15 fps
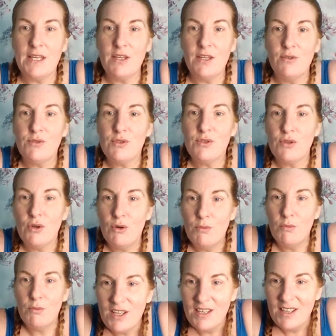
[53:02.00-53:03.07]
you so much.
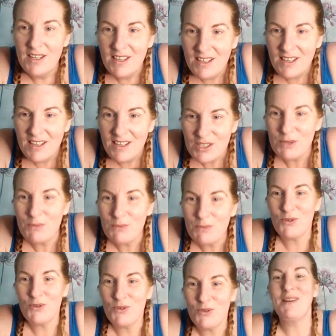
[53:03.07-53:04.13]

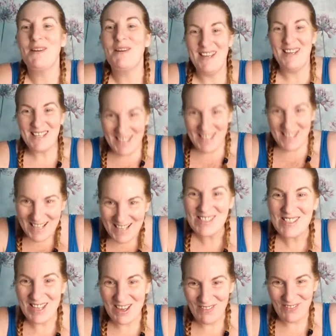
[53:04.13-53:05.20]
Subscribe and like.
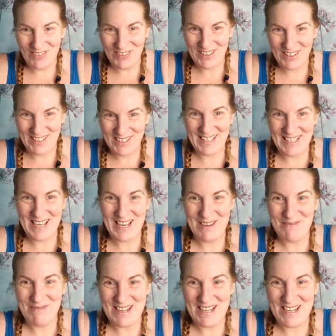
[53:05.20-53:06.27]
Yes, definitely. I
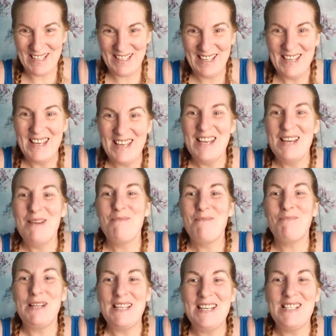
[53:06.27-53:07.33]
mean,
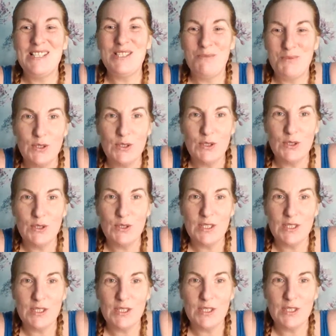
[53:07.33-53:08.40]
please subscribe the time
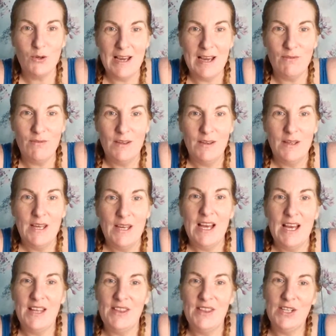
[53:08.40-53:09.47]
I go live,
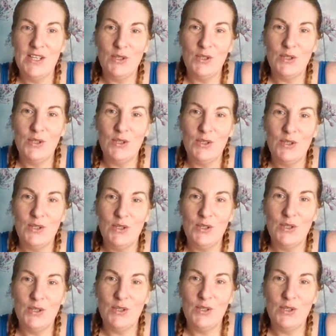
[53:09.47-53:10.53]
and then you'll all know
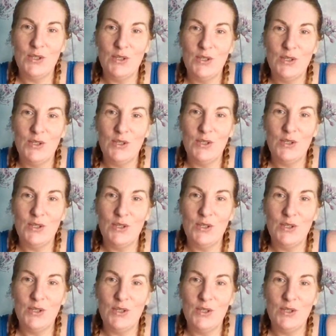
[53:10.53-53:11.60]
when I'm on, and
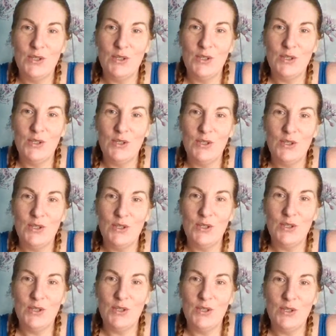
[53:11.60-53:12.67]

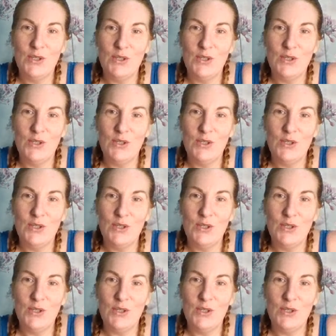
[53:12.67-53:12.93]
hopefully you